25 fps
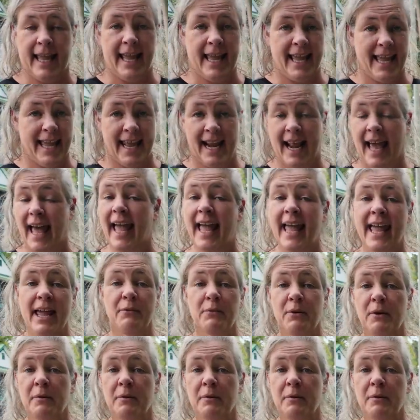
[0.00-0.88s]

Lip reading: And I ain't